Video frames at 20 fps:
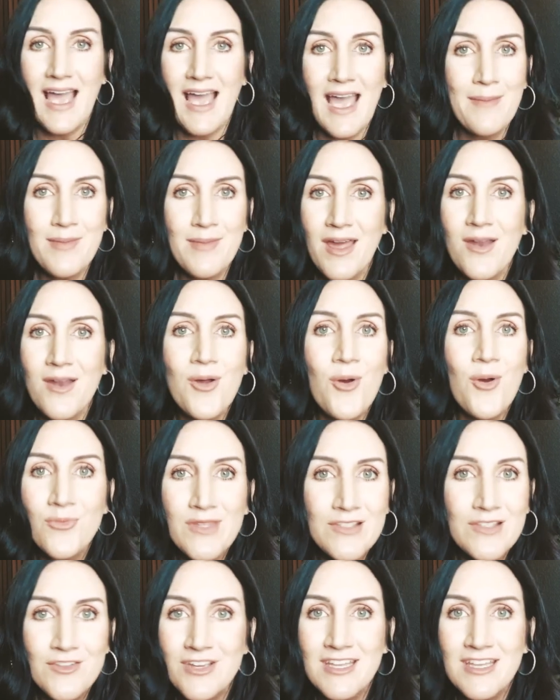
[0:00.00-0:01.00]
I'm not only
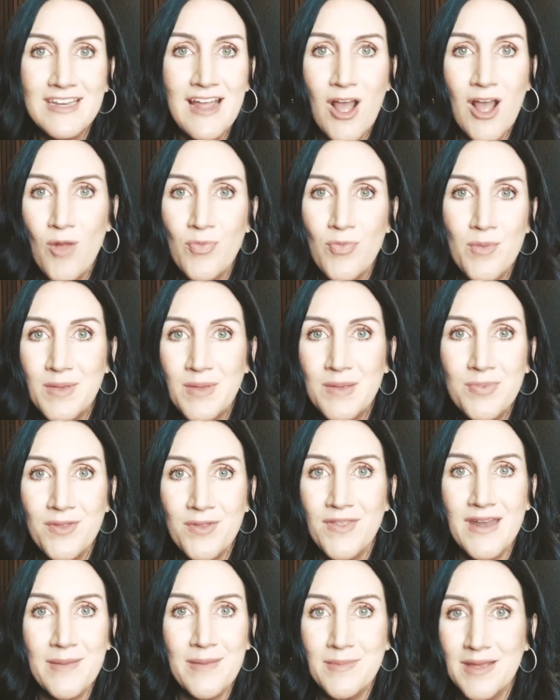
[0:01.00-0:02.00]
looking to help the people
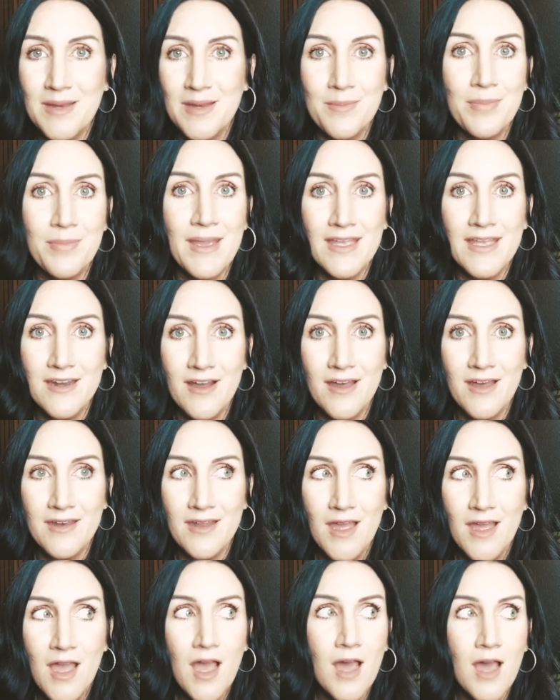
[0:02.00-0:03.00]
that I'm getting paid on,
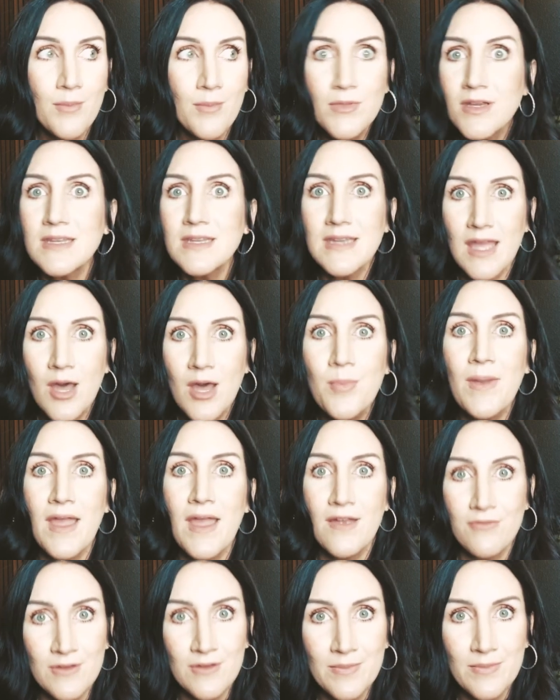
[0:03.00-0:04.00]
I'm looking to help
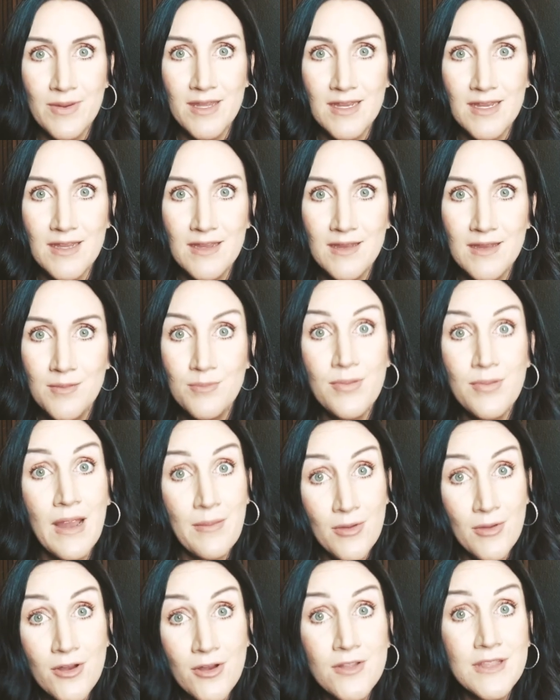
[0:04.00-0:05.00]
everybody,
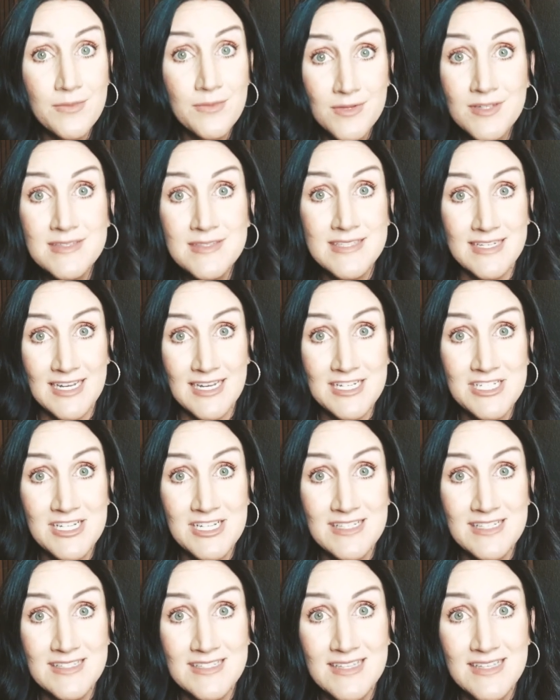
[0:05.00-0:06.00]
primarily real estate
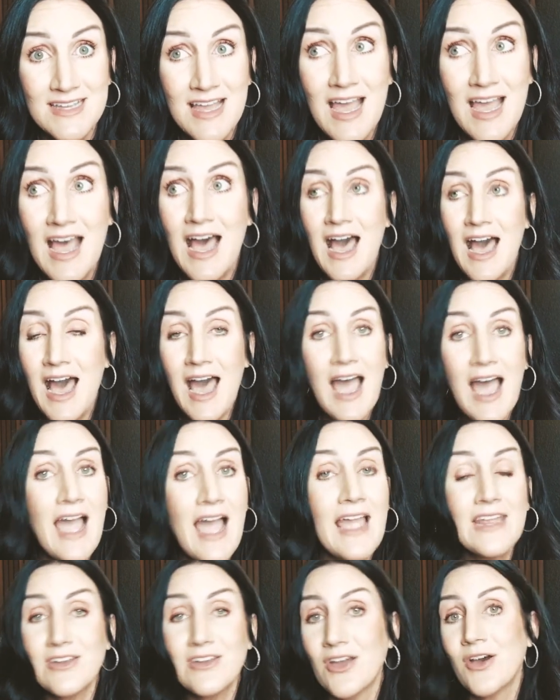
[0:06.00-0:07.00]
agents. I
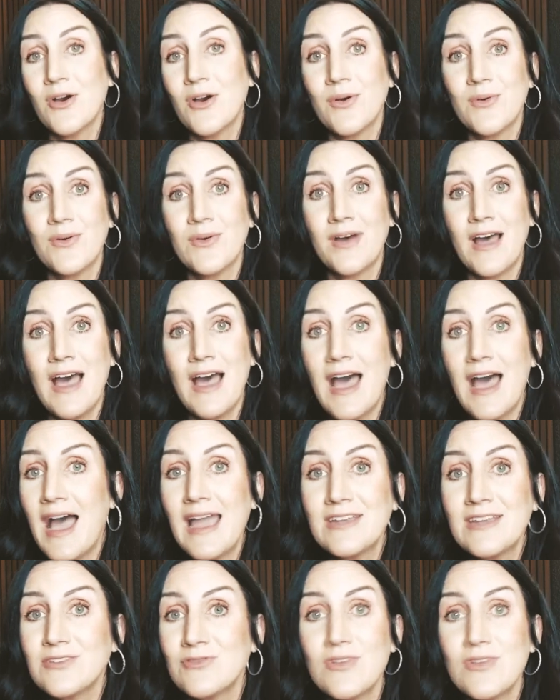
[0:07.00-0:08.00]
know I
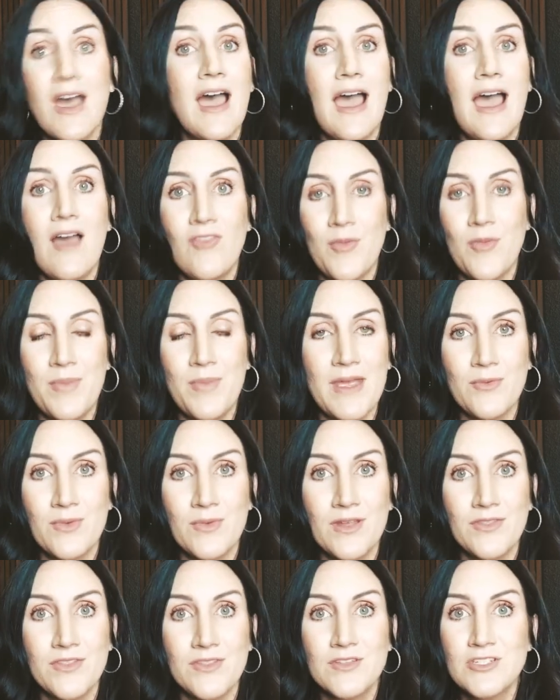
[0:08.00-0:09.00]
do not have the
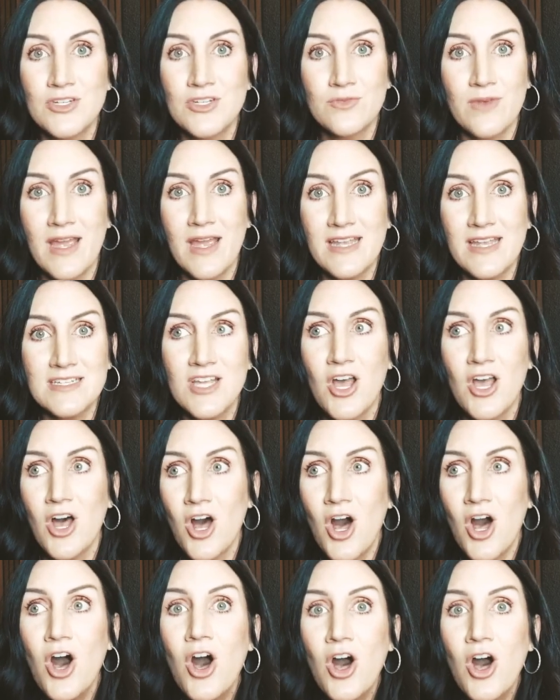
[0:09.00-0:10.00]
bandwidth to write
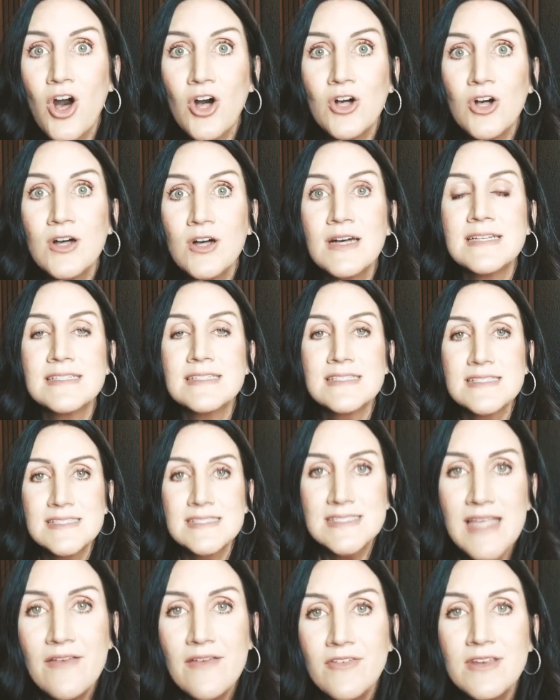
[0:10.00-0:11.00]
all
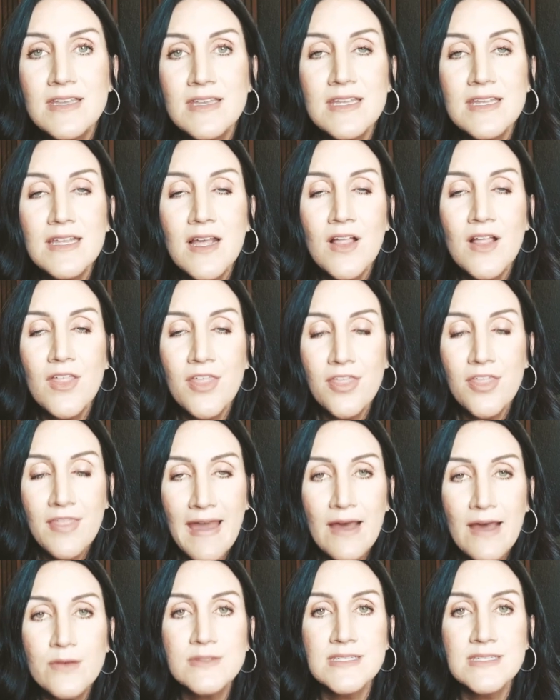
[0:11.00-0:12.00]

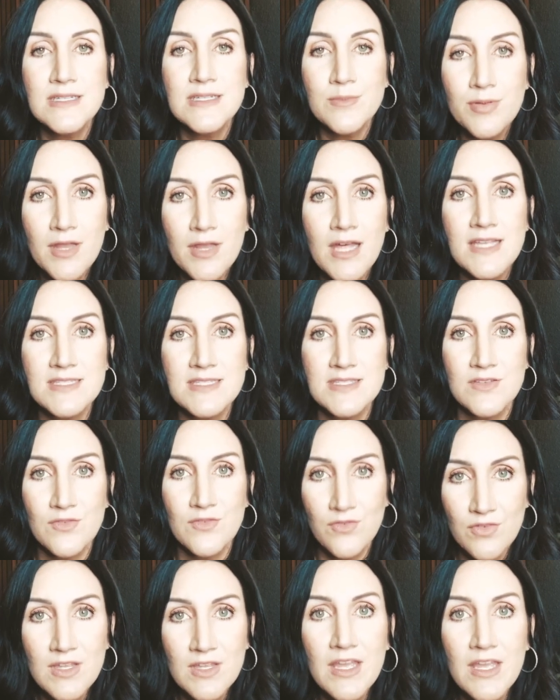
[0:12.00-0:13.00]
70,000 plus
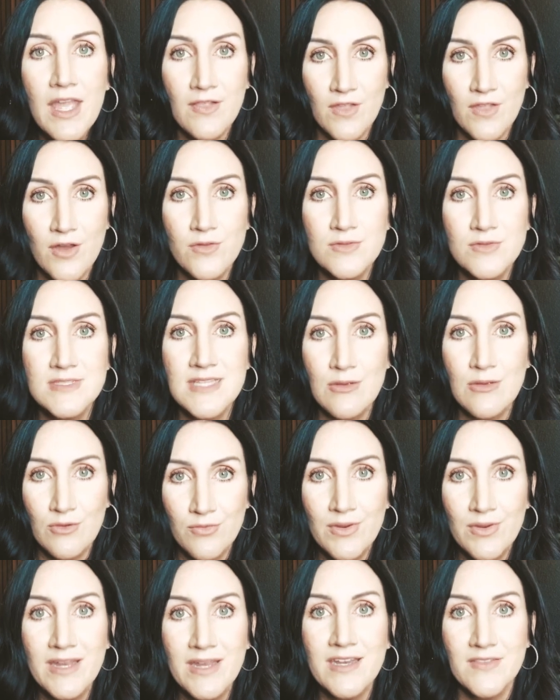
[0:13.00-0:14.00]
VA loans that were
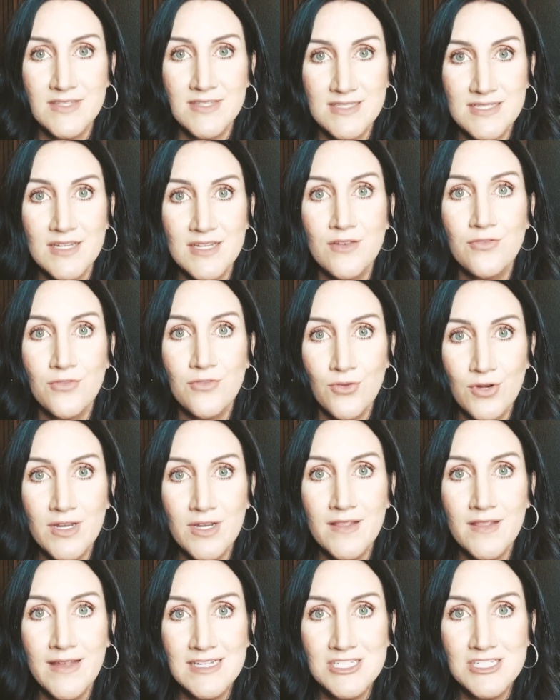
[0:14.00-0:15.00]
written in the state of Florida
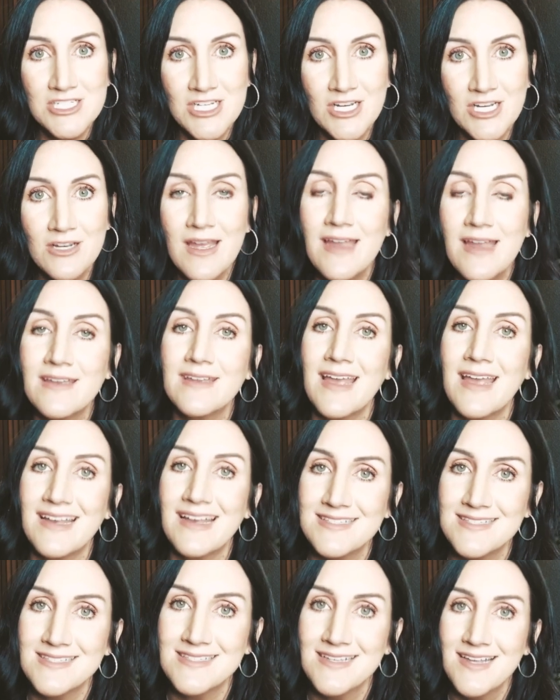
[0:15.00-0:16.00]
last year. And
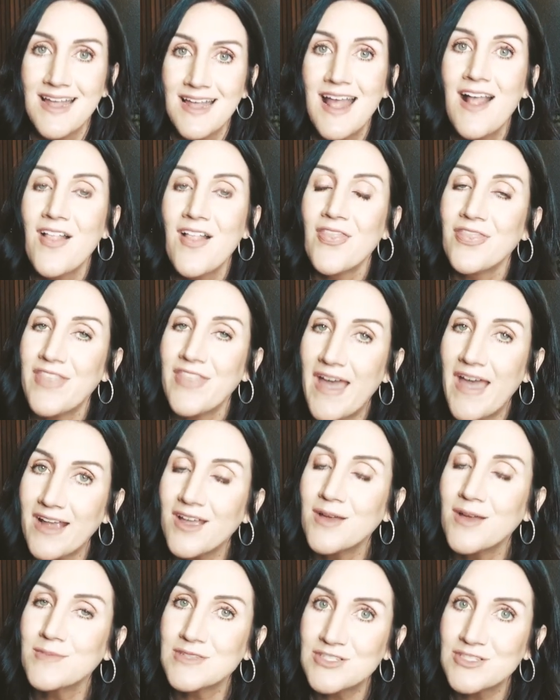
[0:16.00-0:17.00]
yes, that
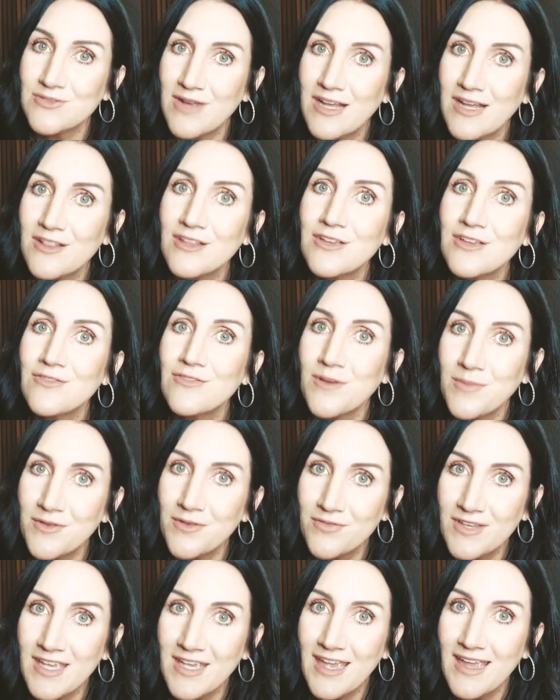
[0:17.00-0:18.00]
comes directly from the
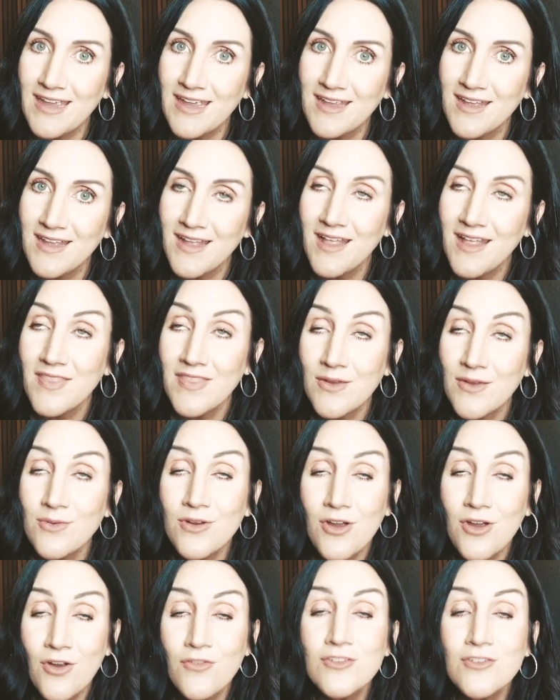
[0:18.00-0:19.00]
VA. There were over